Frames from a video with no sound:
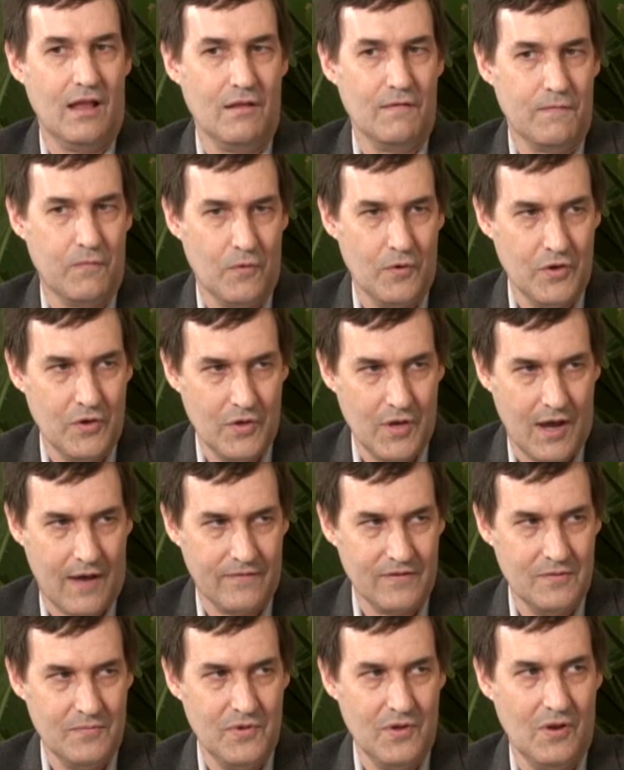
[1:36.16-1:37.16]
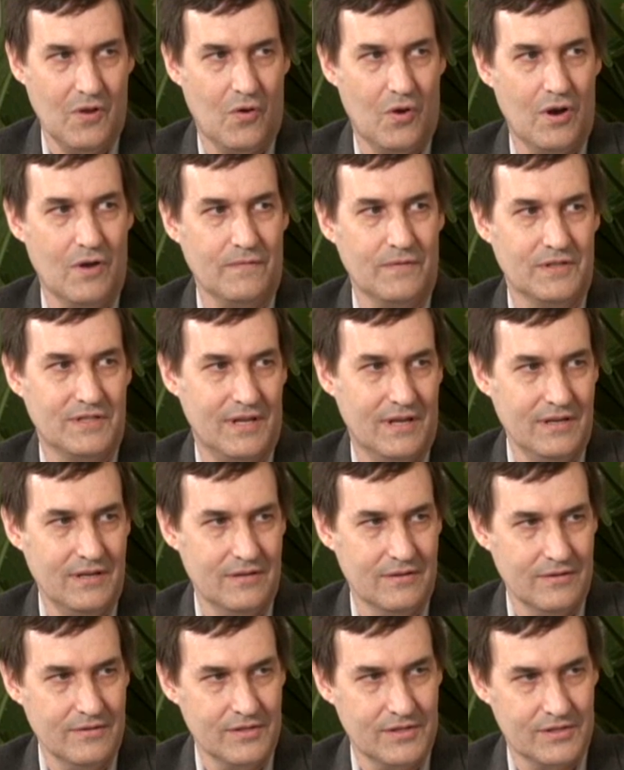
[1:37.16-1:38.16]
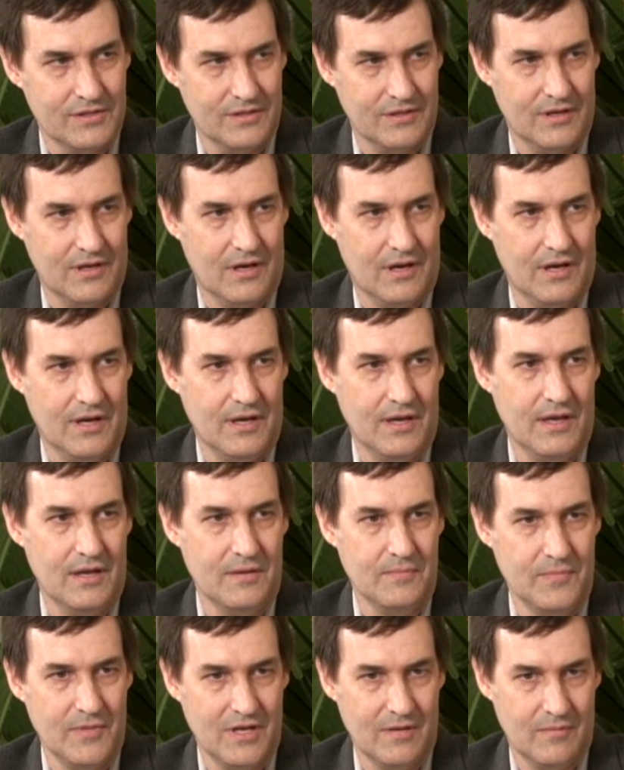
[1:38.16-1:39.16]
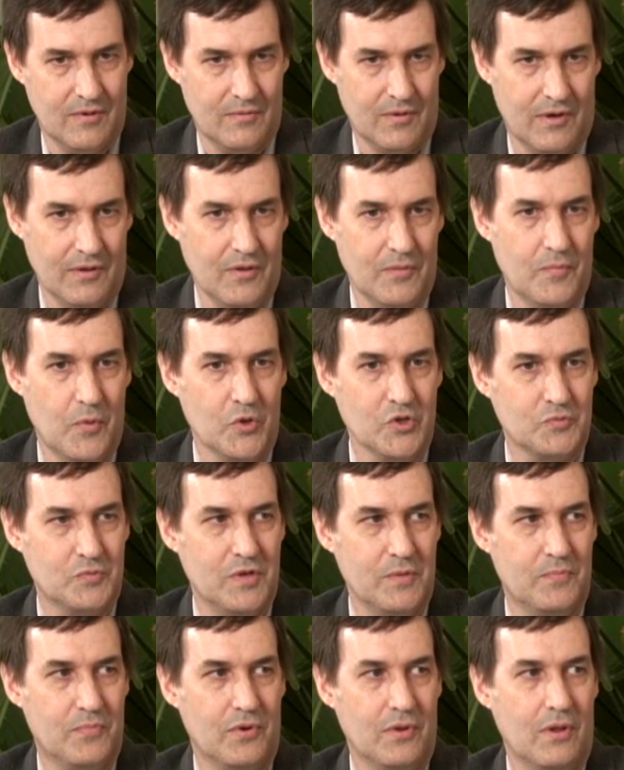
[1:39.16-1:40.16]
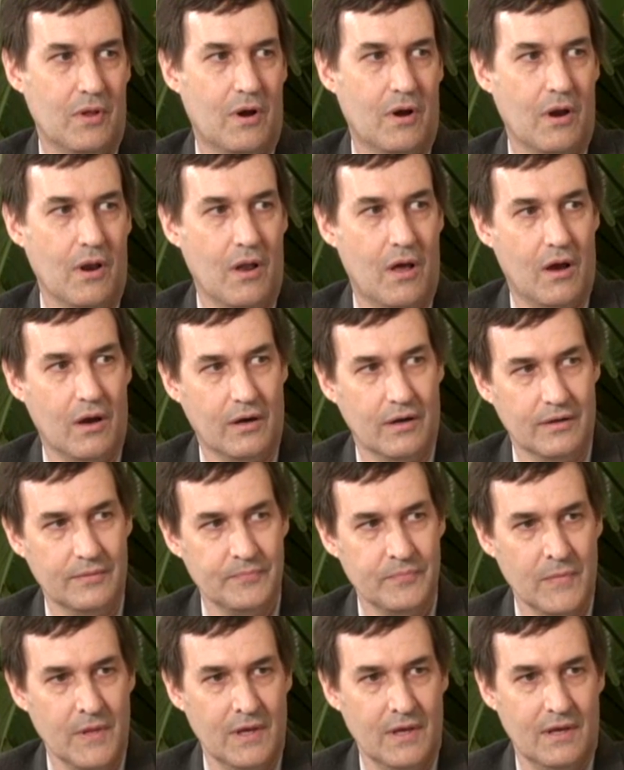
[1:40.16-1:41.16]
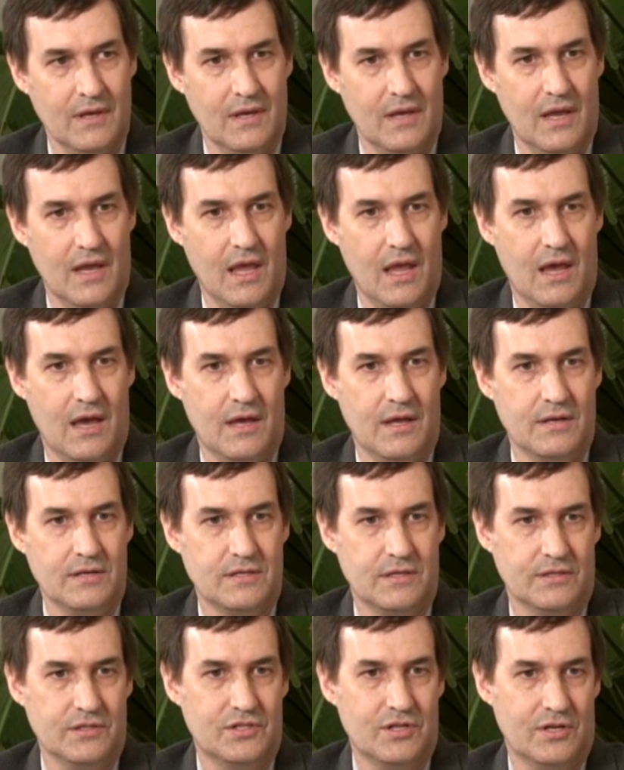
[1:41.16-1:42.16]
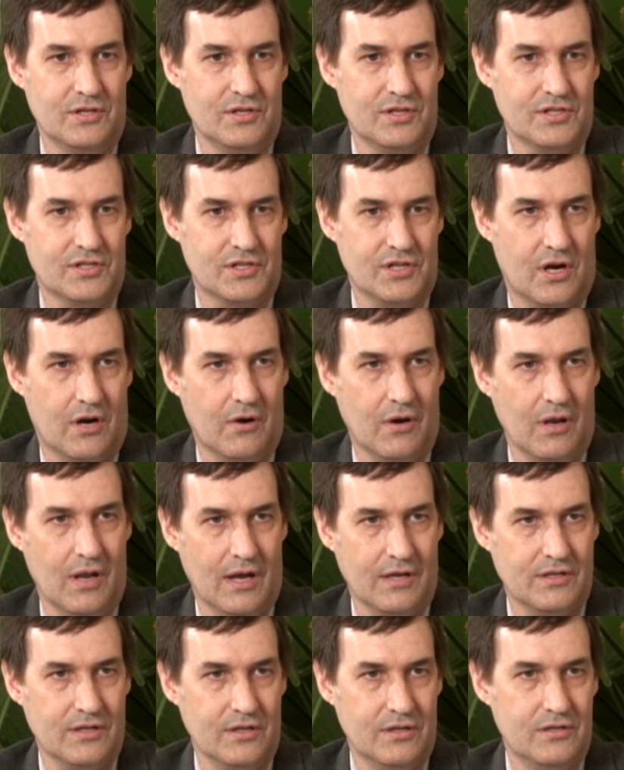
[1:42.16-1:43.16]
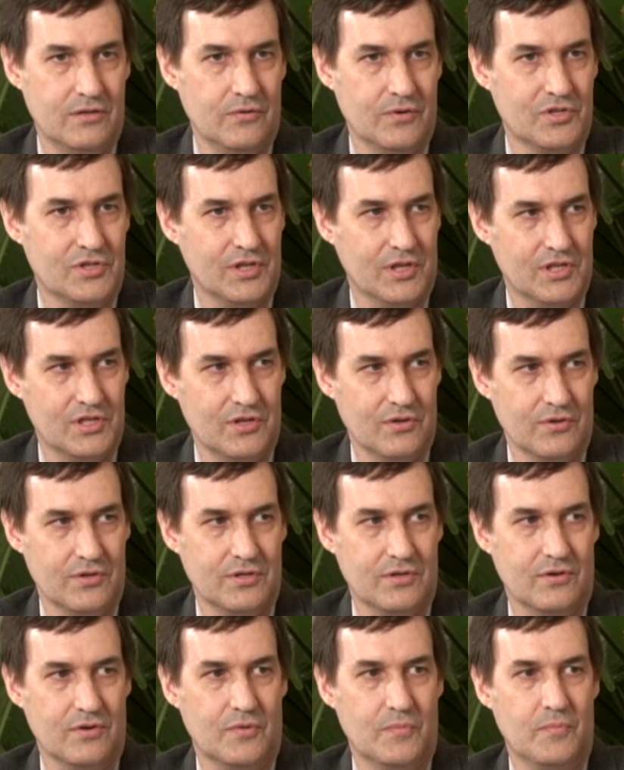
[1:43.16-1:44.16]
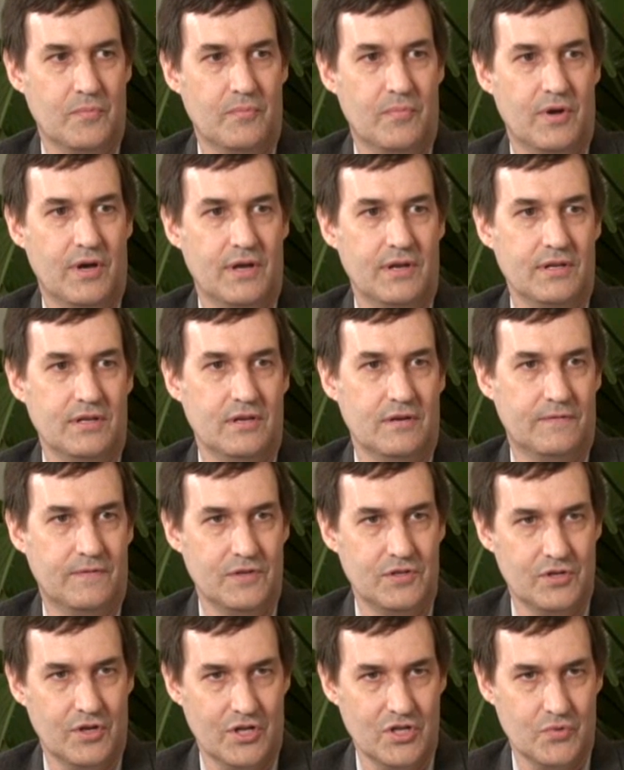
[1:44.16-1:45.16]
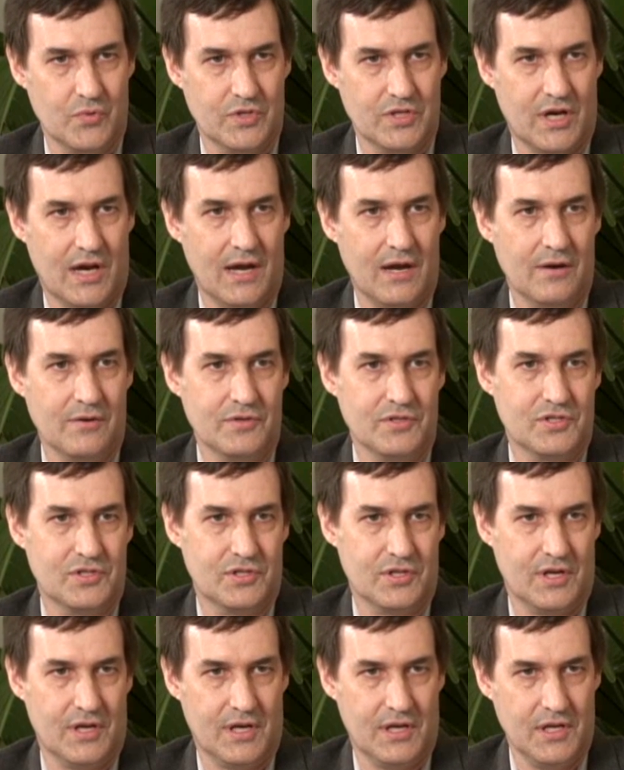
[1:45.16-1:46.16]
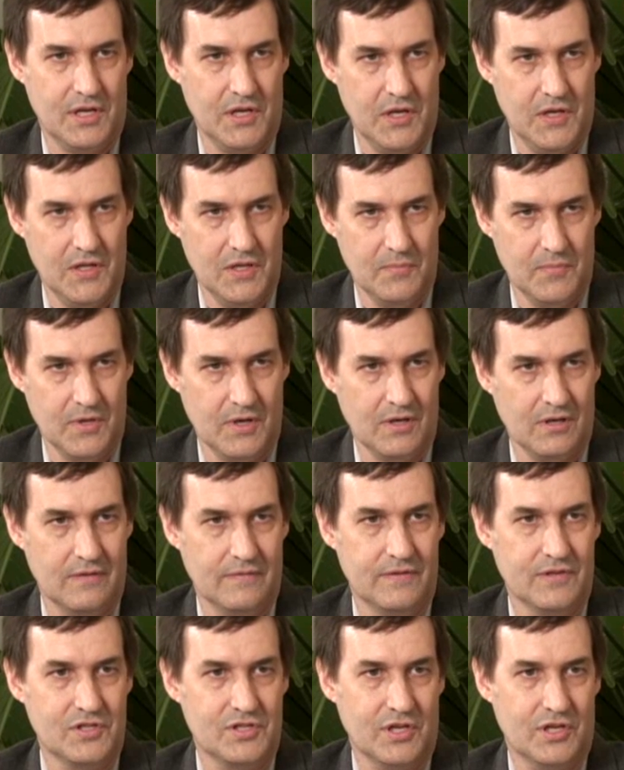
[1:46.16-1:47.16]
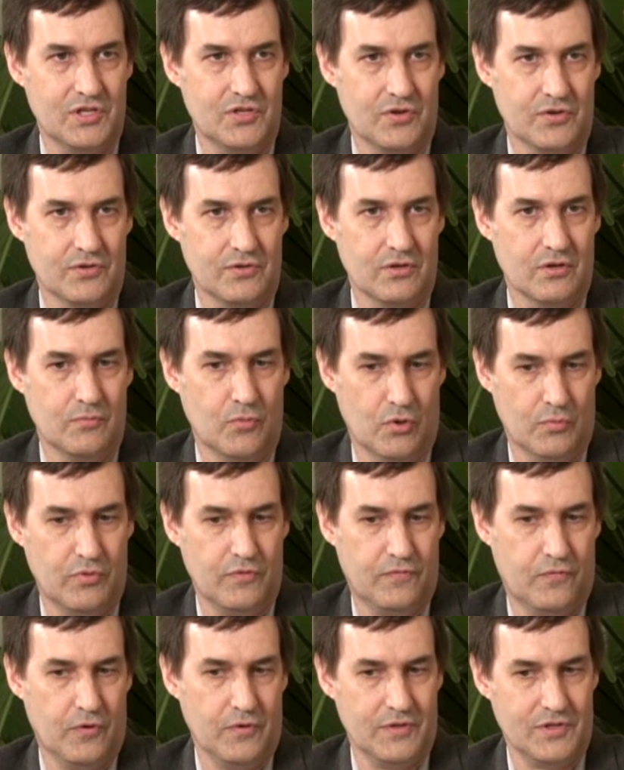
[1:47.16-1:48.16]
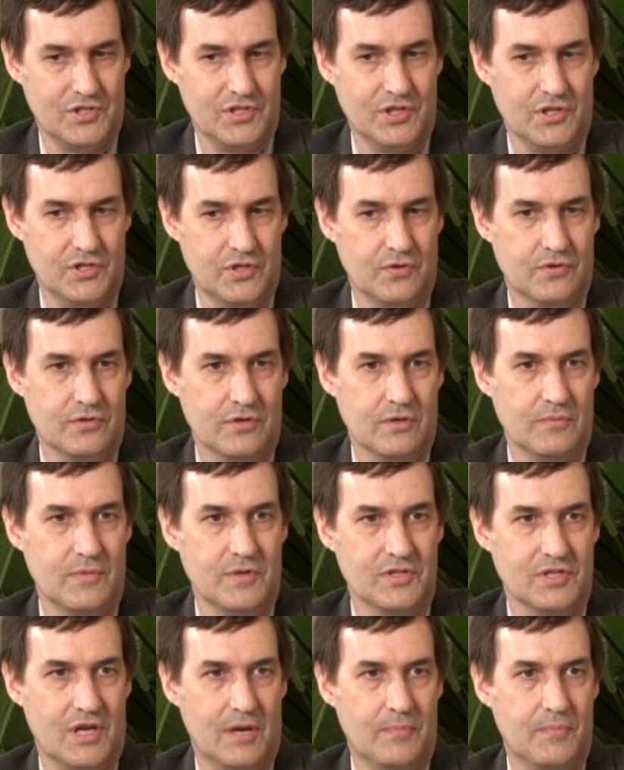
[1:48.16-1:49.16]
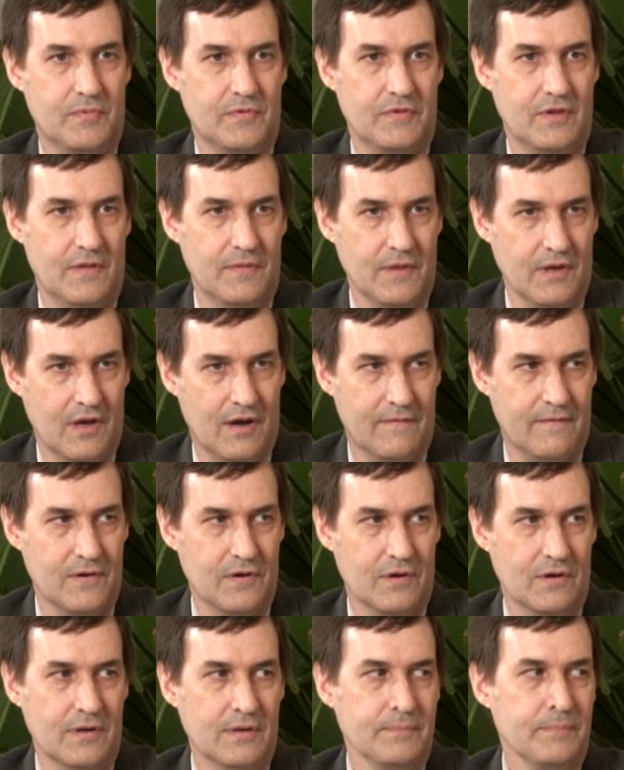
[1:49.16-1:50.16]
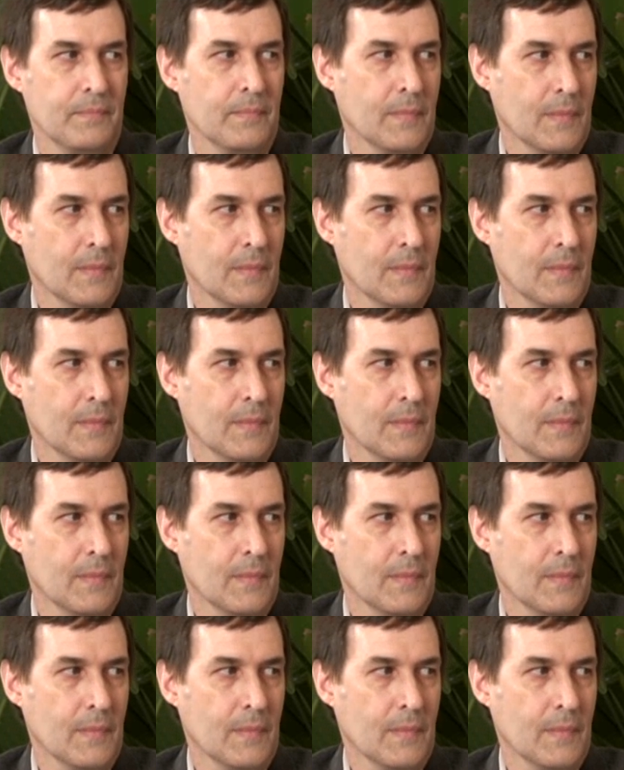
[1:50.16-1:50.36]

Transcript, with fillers: California, you have to be a lawyer for 10 years at a minimum, although most people are longer. And judges are elected to a 6-year term, but if a judge retires in the middle of the 6-year term or before the 6-year term is up, then the governor